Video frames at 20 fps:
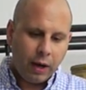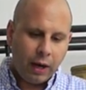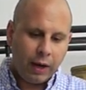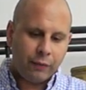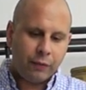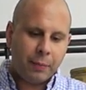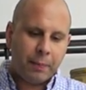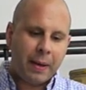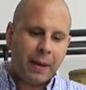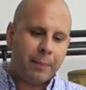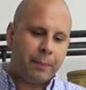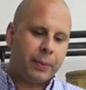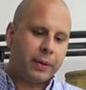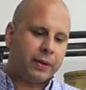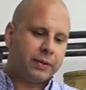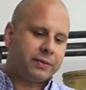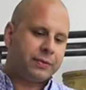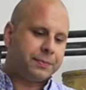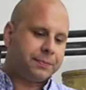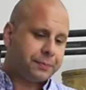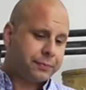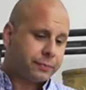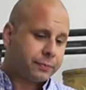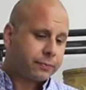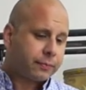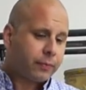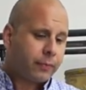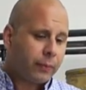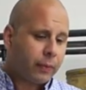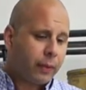I remembered
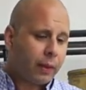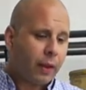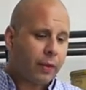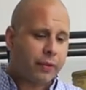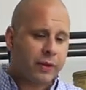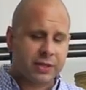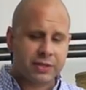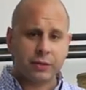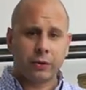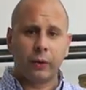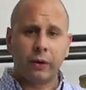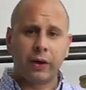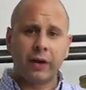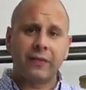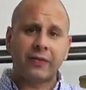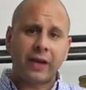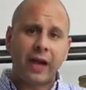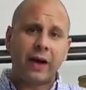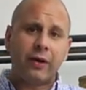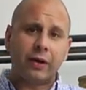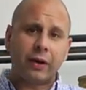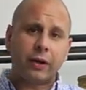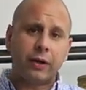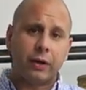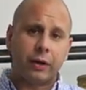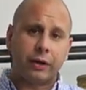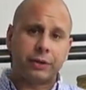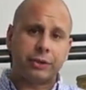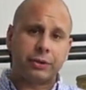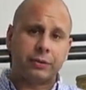the story of
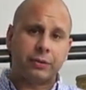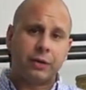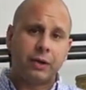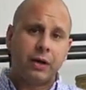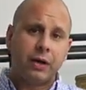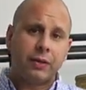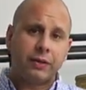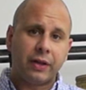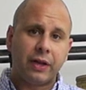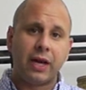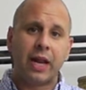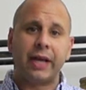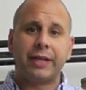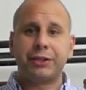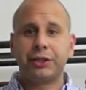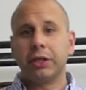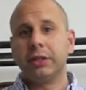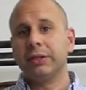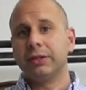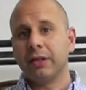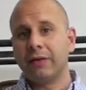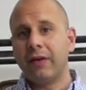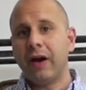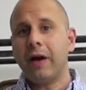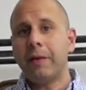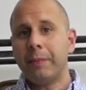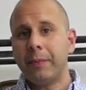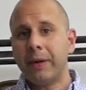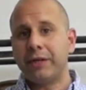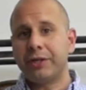Karakush, the legend of
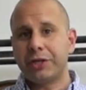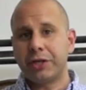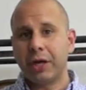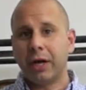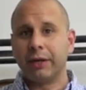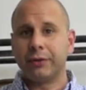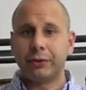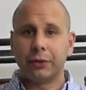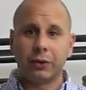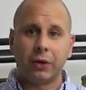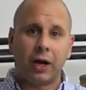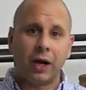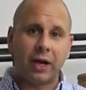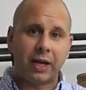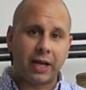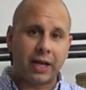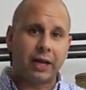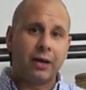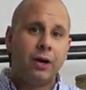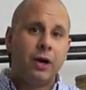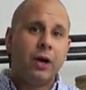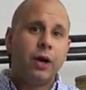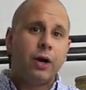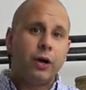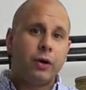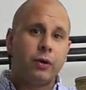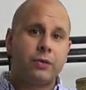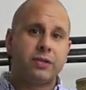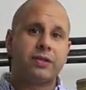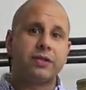Ahmed Shah Durrani,
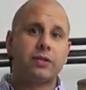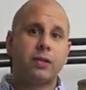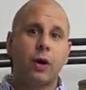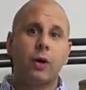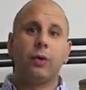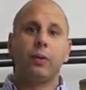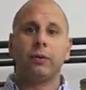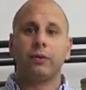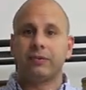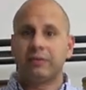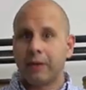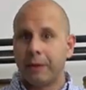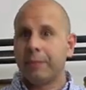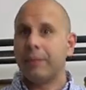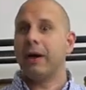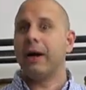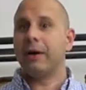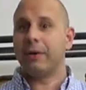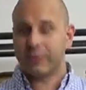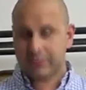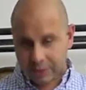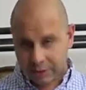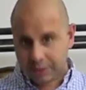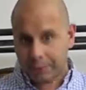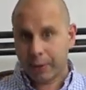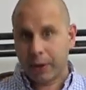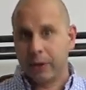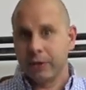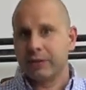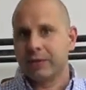who
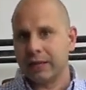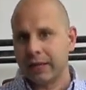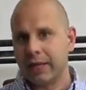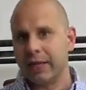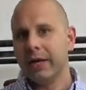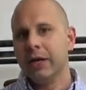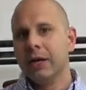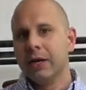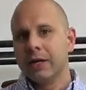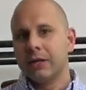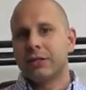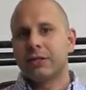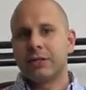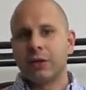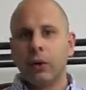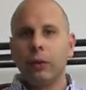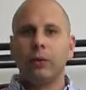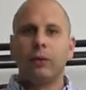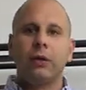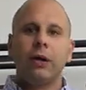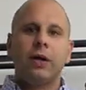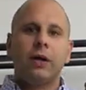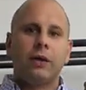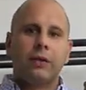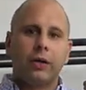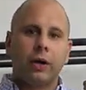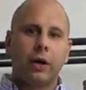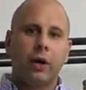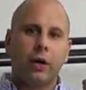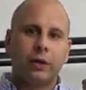supposedly stole
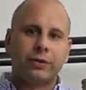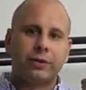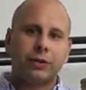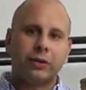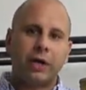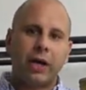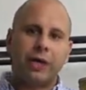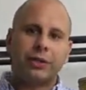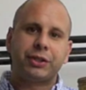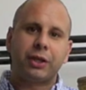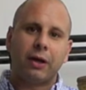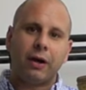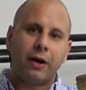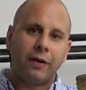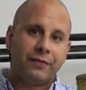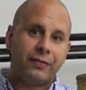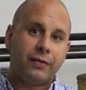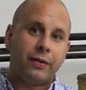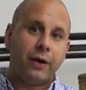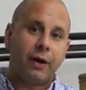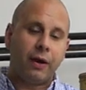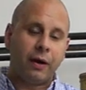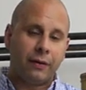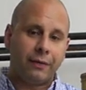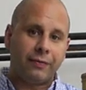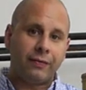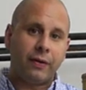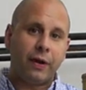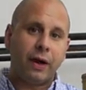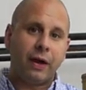the lost treasure
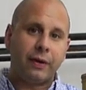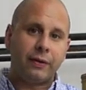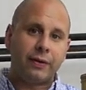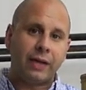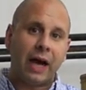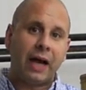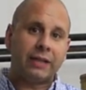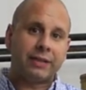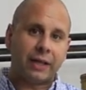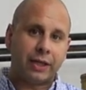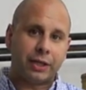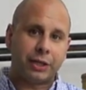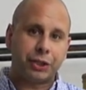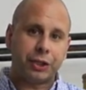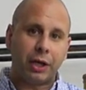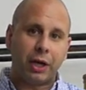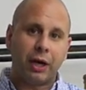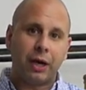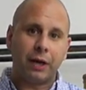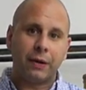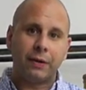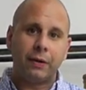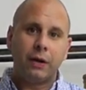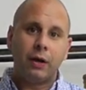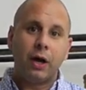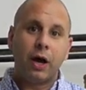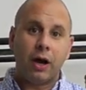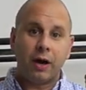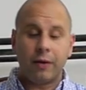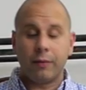of Nadir Shah,
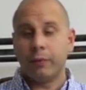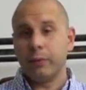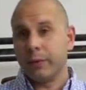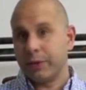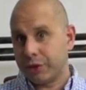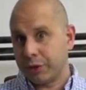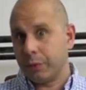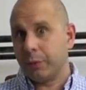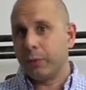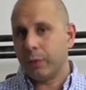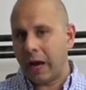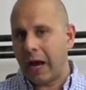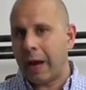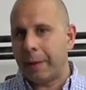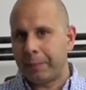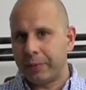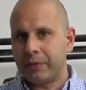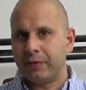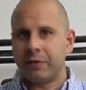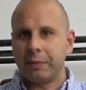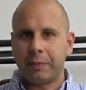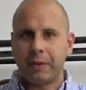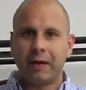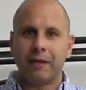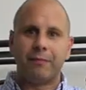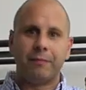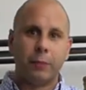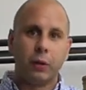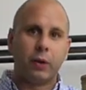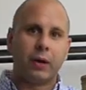which happened to be
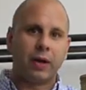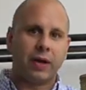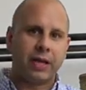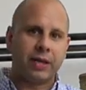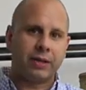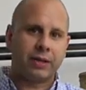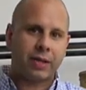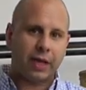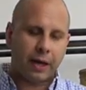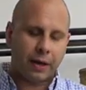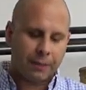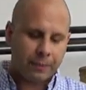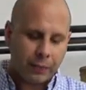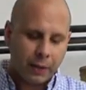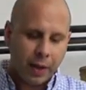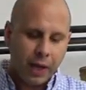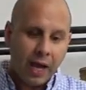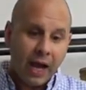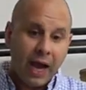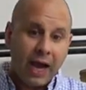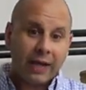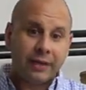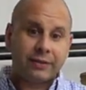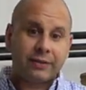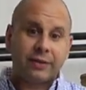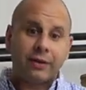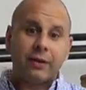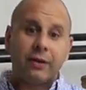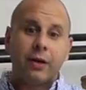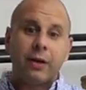of Mughal India, and